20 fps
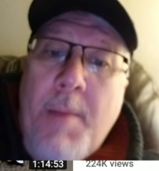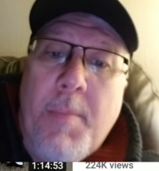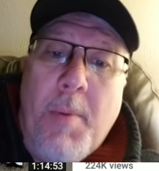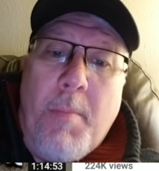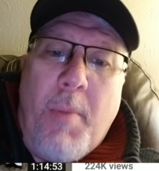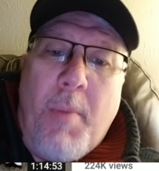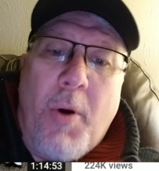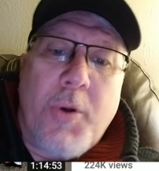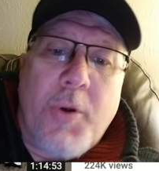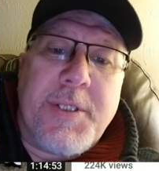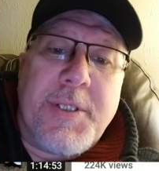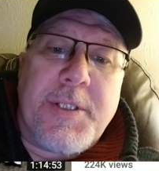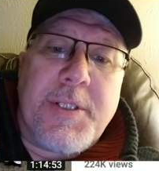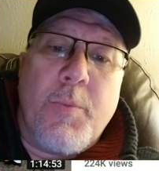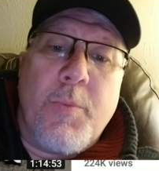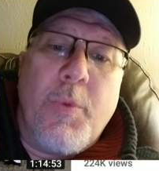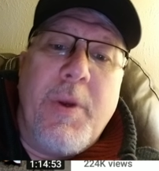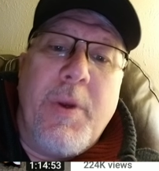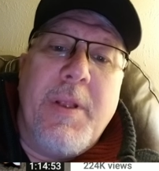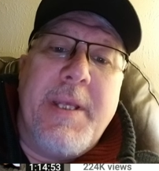But
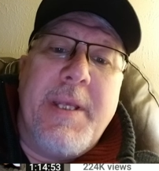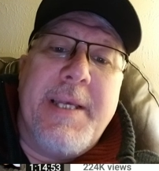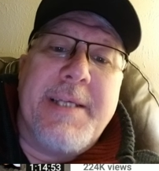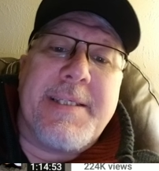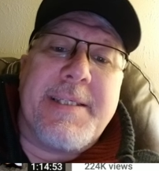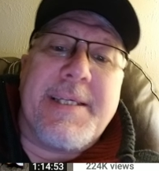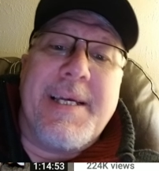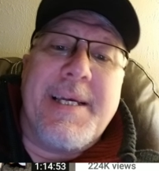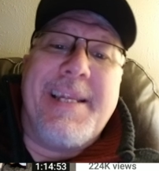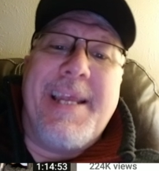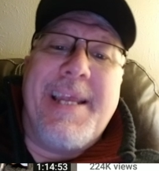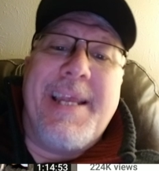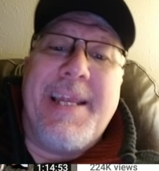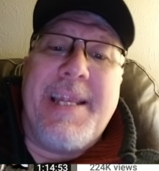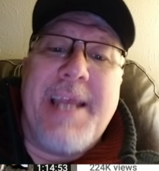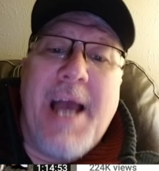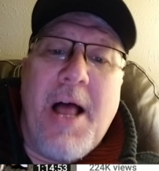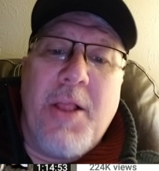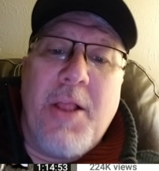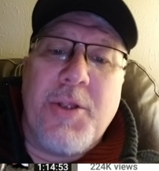Marxism really is an
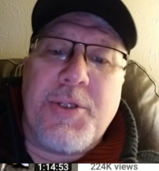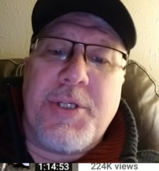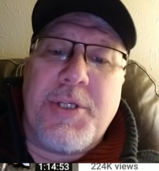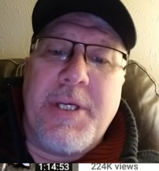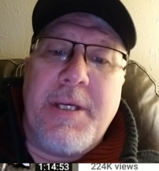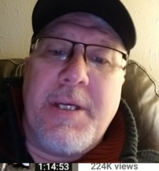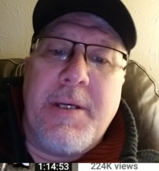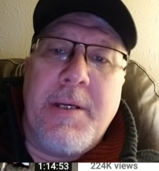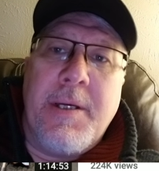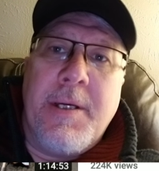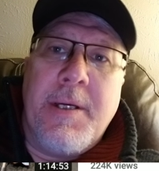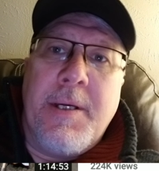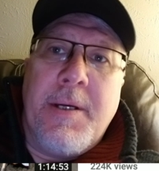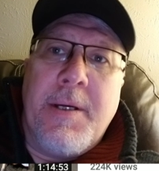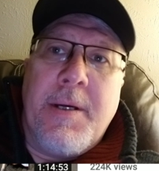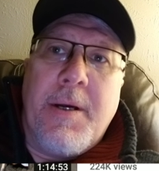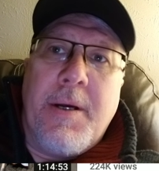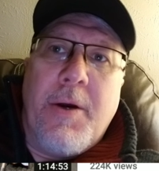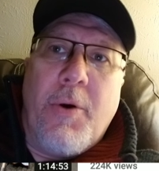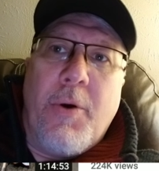ideology
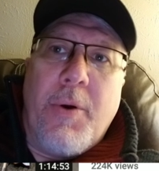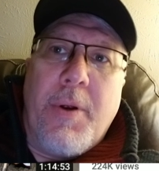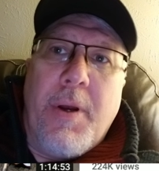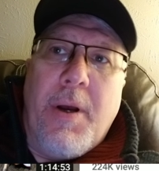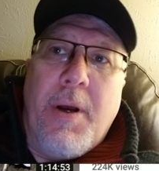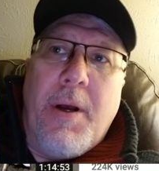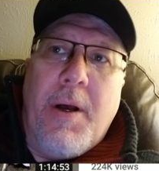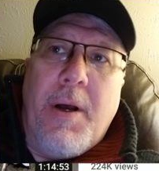or